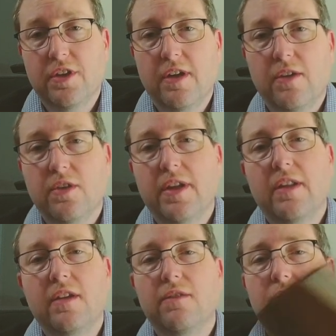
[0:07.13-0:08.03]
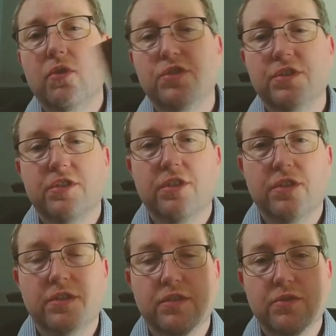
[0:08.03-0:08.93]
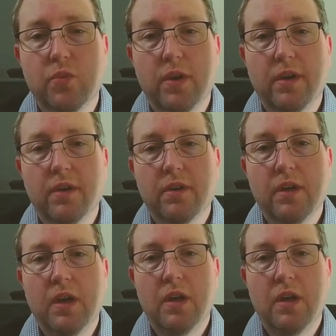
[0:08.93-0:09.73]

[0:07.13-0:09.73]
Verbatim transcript: and our daily devotion series is where